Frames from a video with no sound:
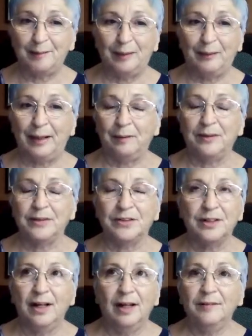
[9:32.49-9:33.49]
It was,
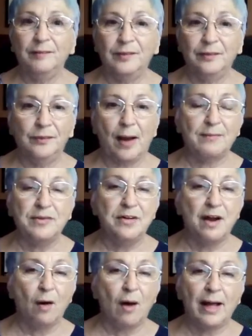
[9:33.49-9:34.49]
you have
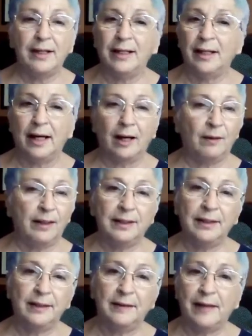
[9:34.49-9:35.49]
no idea how I
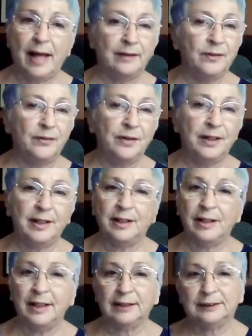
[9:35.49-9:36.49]
needed that unity
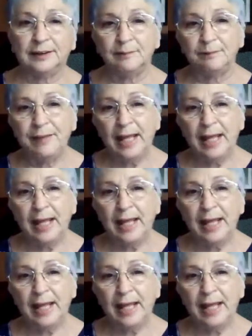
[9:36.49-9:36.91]
connection.